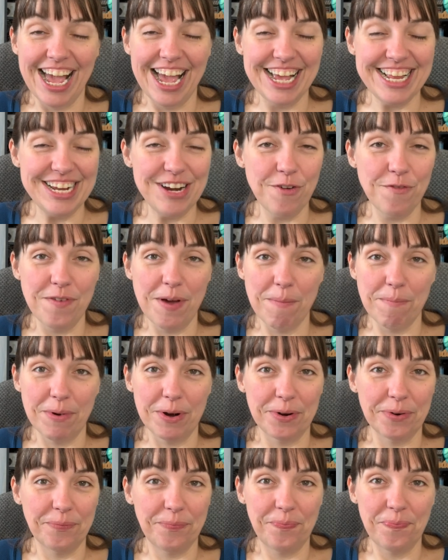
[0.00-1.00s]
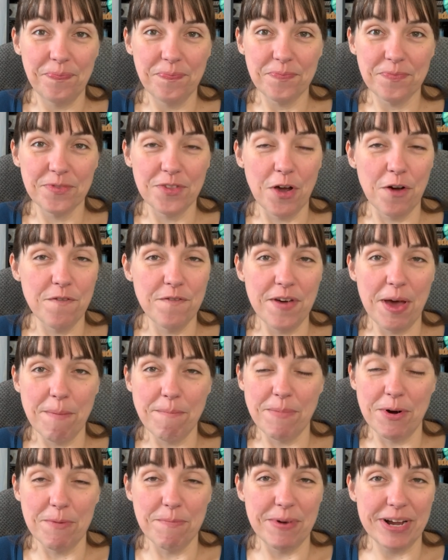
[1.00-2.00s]
November.
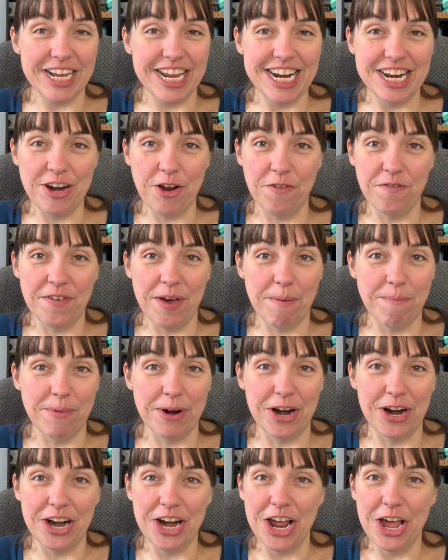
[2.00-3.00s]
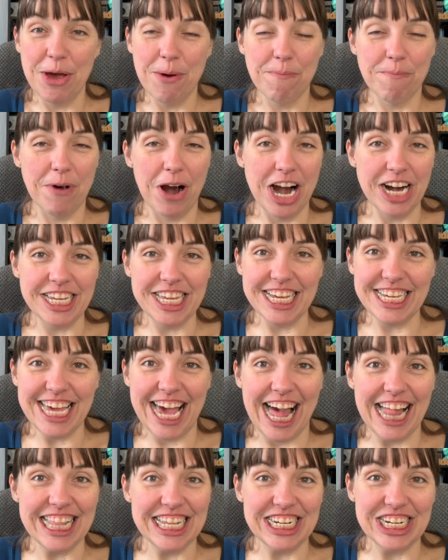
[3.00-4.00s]
November, beginning November. Mark your
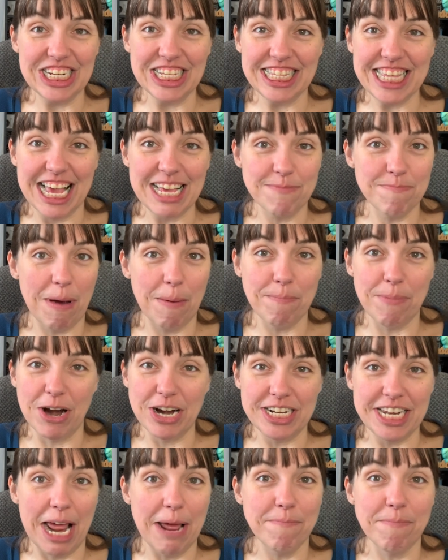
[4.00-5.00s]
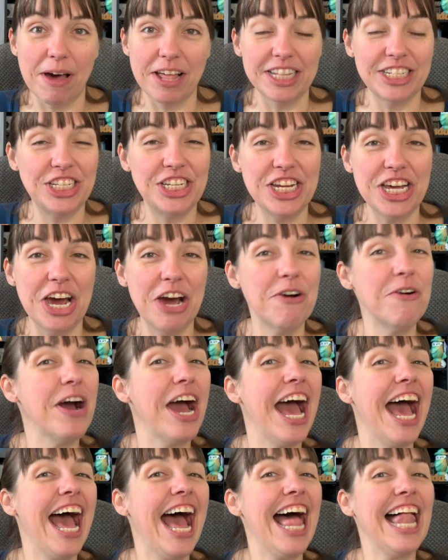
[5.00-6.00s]
calendars. That's my birthday month too.
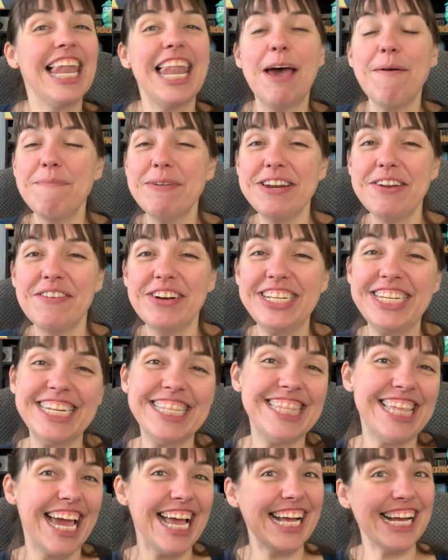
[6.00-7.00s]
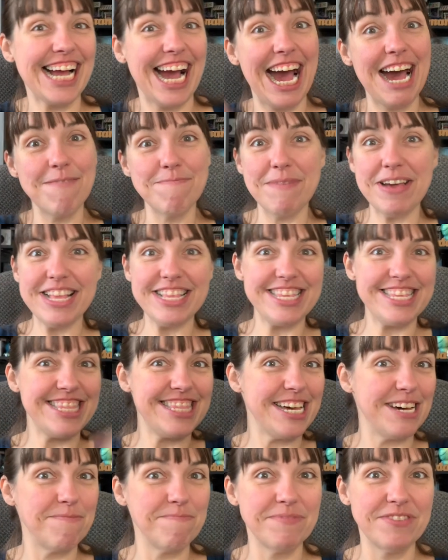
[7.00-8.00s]
Let me know what you think. Comments,
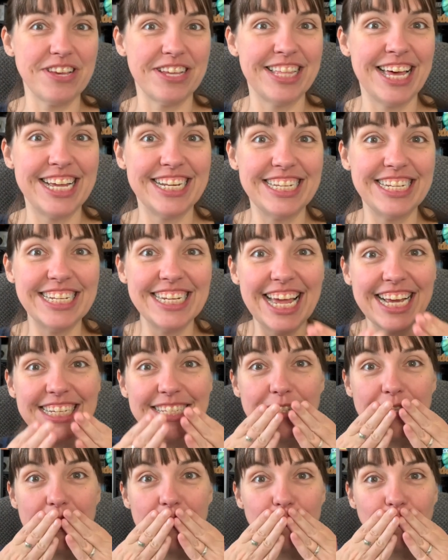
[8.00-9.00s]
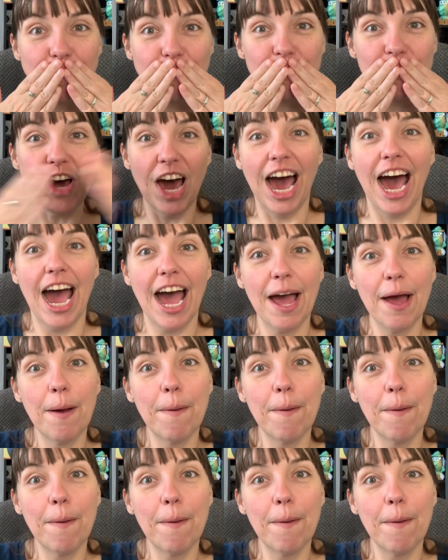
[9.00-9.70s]
thumbs, all that. Till next time. Mwah!